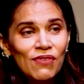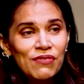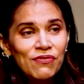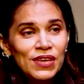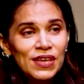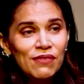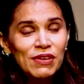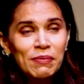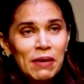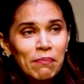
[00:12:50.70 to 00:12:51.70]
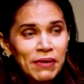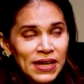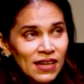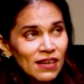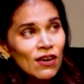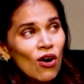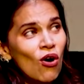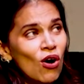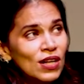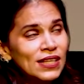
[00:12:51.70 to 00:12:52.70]
When we may bring
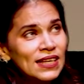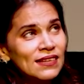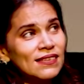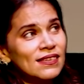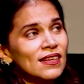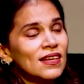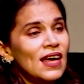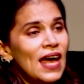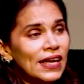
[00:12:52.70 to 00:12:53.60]
all these